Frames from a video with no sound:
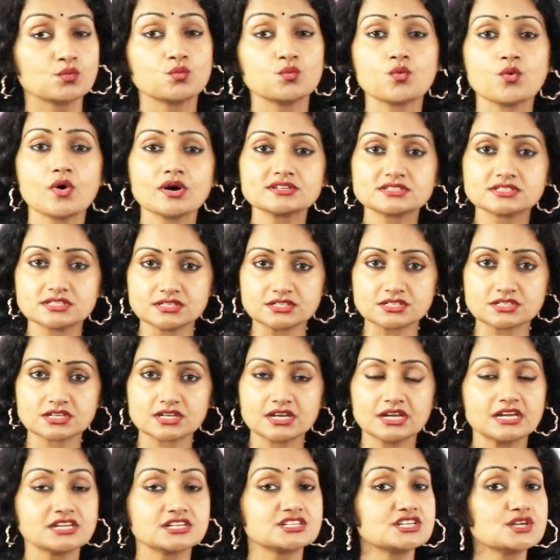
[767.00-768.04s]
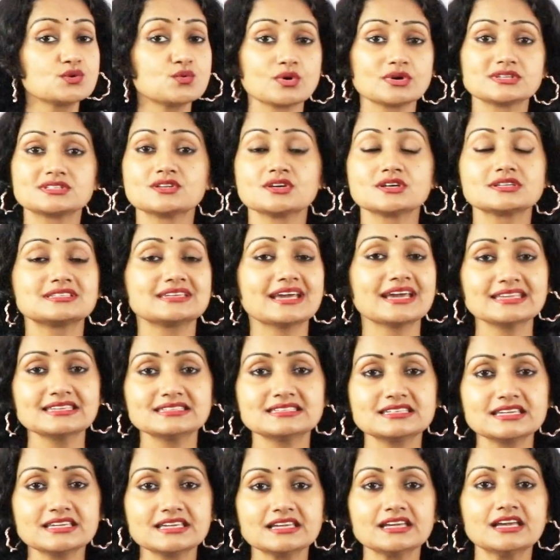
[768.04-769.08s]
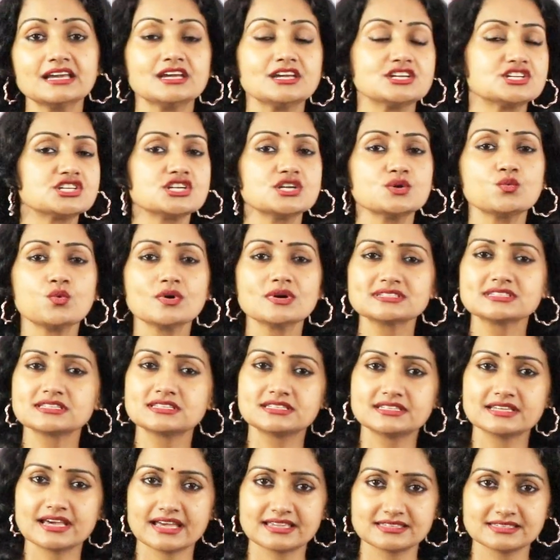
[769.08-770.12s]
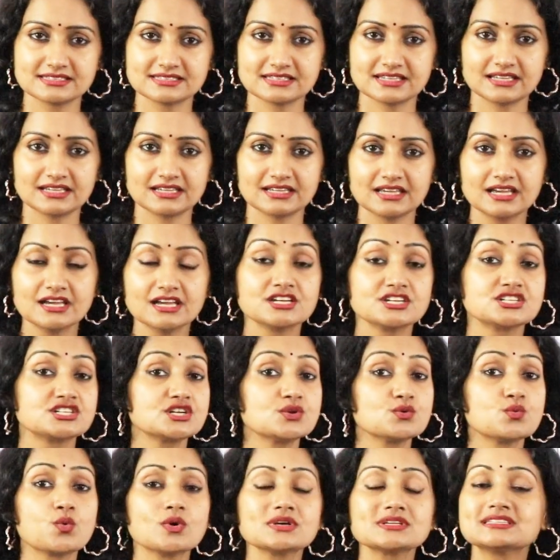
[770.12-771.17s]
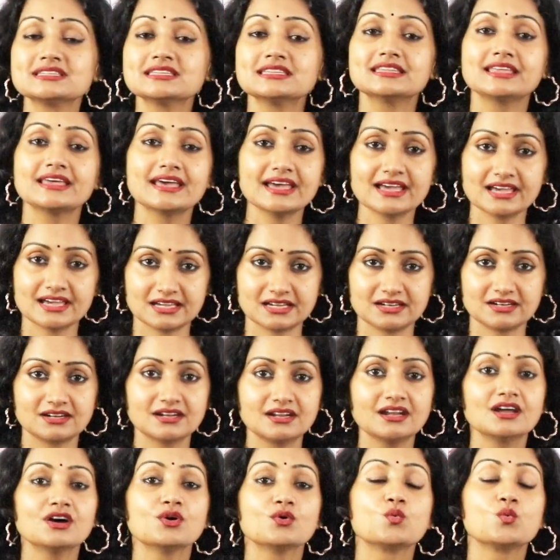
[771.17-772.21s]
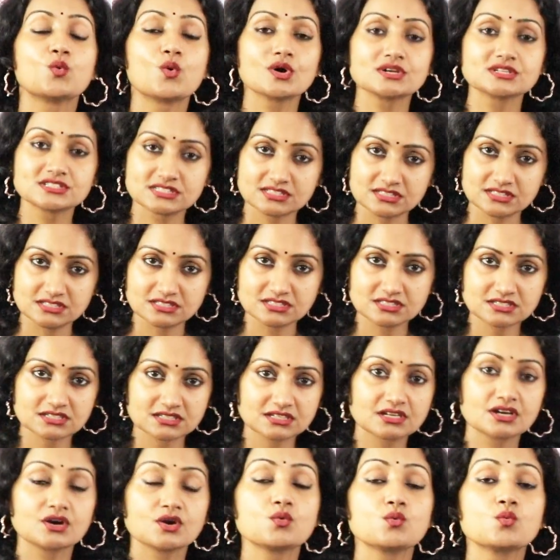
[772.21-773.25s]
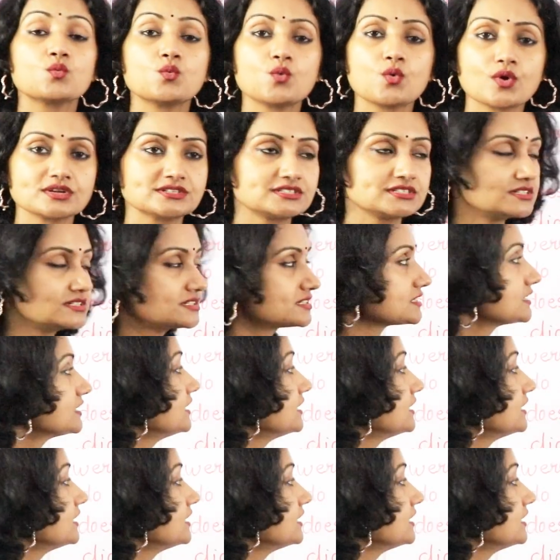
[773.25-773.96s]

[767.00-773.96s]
wasn't. She was not dancing, she wasn't dancing. She wasn't there, wasn't, wasn't.